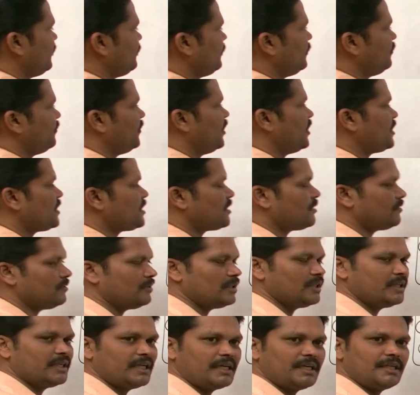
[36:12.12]
one positive
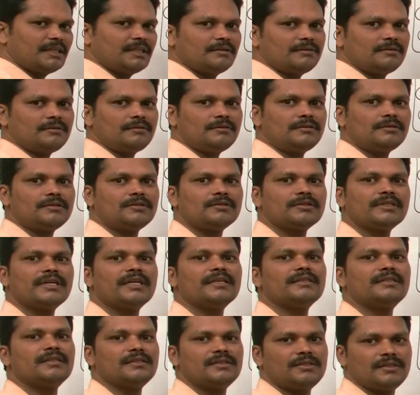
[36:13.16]
and negative to
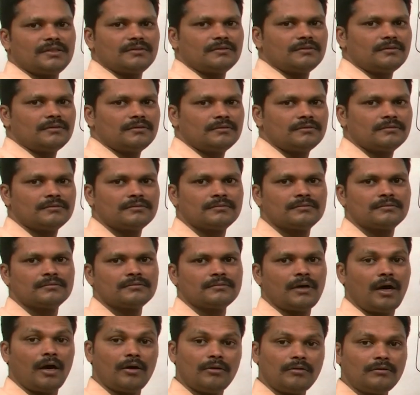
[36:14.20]
get the 0.
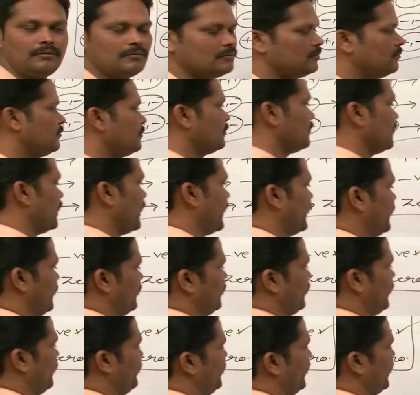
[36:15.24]
How? Right,
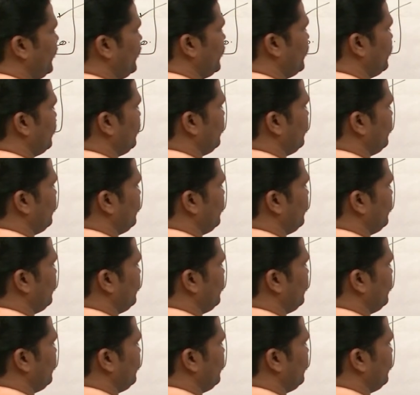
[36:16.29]
I am taking